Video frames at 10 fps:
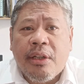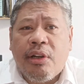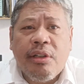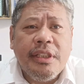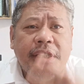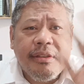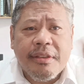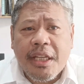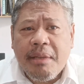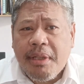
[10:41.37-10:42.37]
All
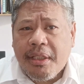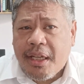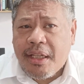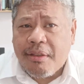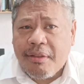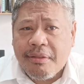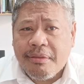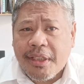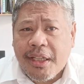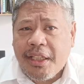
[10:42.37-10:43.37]
this can be done,
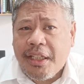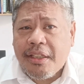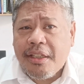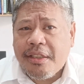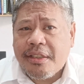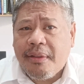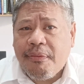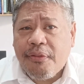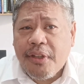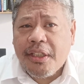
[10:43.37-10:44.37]
and it is the
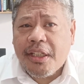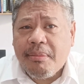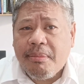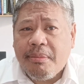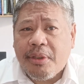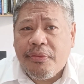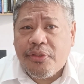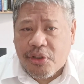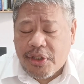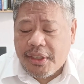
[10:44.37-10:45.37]
freedom of
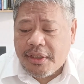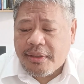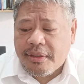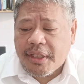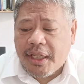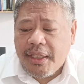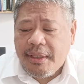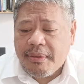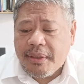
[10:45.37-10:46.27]
choice. Okay?